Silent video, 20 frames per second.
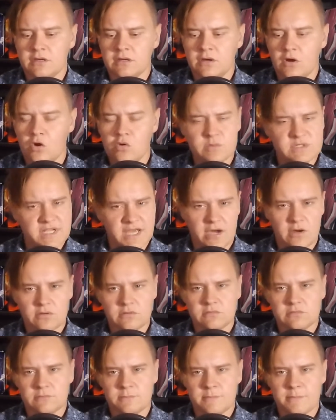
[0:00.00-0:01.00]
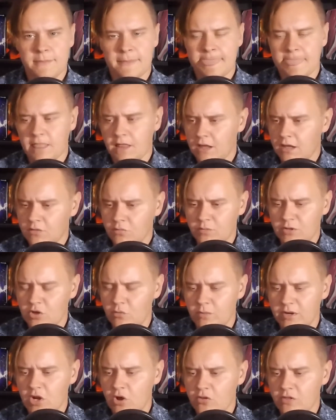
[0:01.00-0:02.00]
hometown.
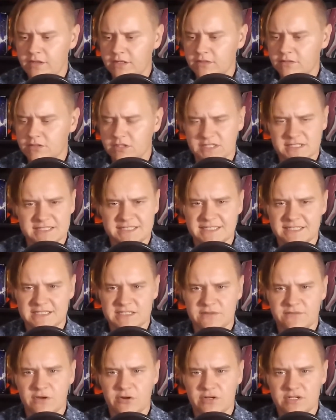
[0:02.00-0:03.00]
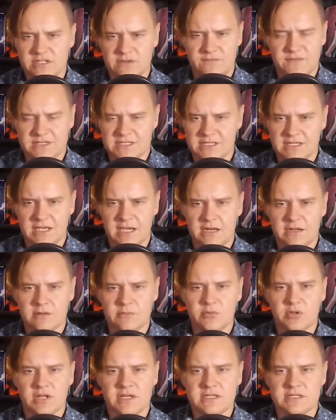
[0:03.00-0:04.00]
We know that Consin is a very
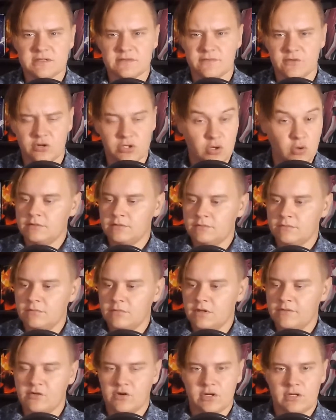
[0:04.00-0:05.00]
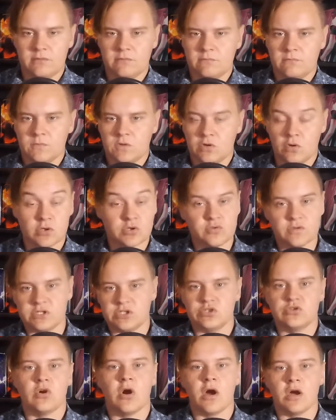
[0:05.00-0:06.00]
sophisticated place, a very culturally
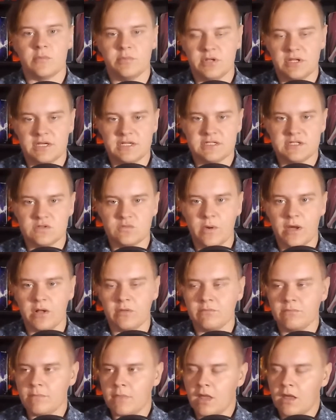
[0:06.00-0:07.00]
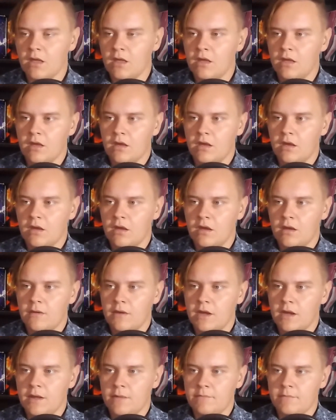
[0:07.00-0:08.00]
strong place as well.
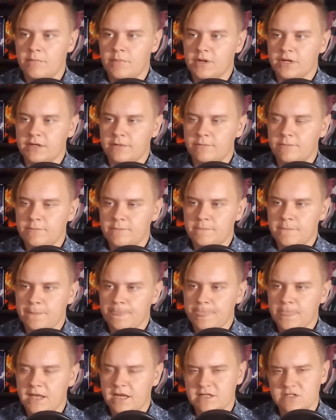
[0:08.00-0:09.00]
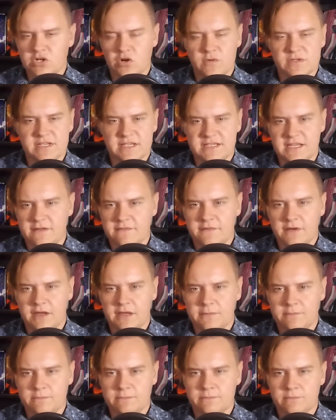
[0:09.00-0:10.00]
But he doesn't always
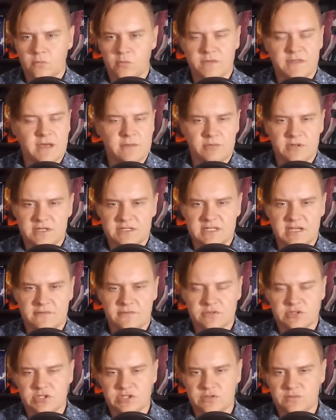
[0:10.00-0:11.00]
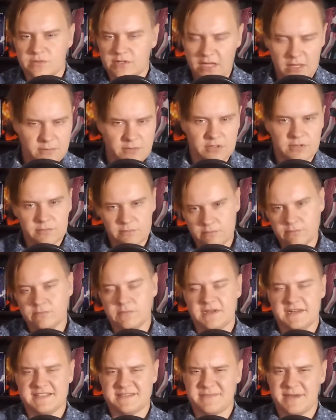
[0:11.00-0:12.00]
identify with that place ever since what happened
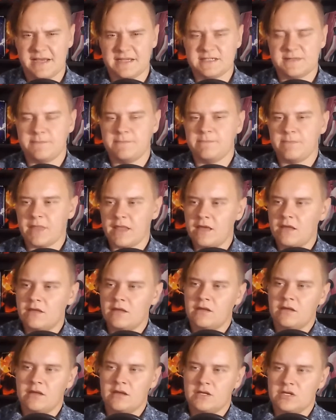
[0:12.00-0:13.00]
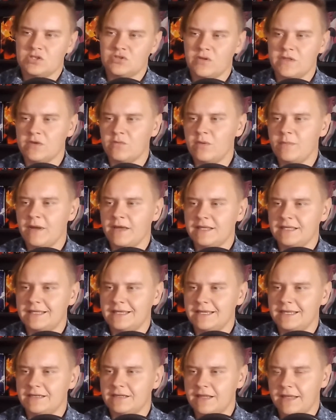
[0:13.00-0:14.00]
in his past. So I think we might
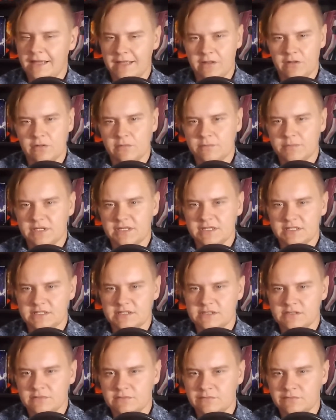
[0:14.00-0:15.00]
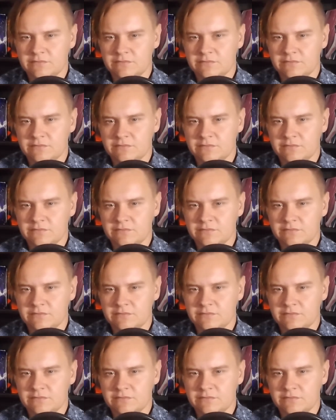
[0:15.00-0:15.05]
get Hell, because